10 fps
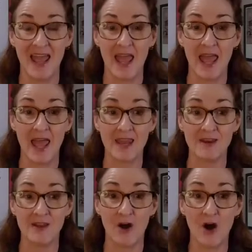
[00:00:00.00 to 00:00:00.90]

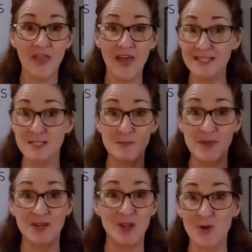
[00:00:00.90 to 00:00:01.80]
and all that's
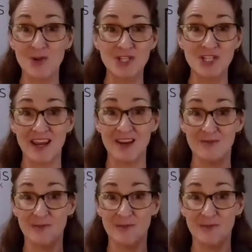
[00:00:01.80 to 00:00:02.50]
been negotiated